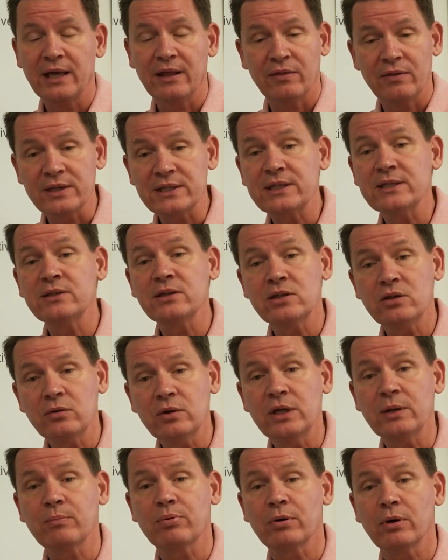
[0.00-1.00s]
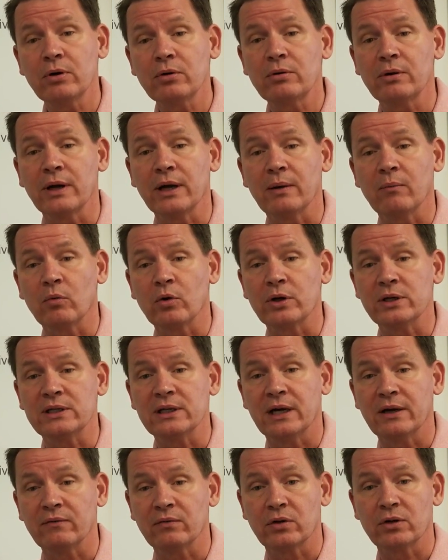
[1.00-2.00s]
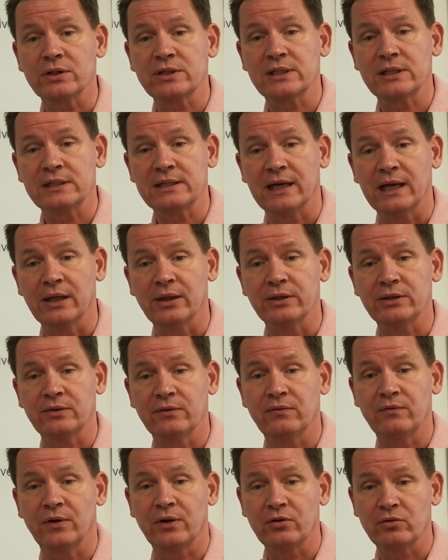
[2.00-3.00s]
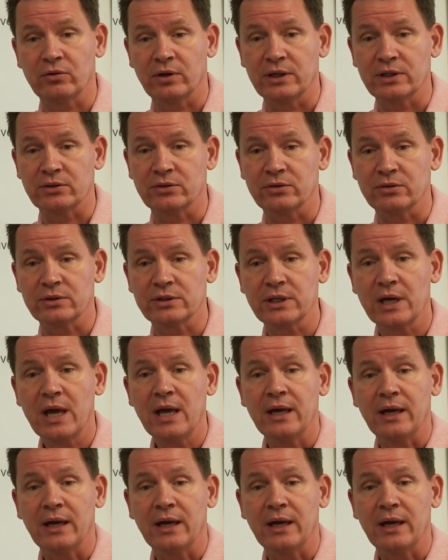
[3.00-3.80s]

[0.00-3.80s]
This is a unique program where diverse and talented fundraisers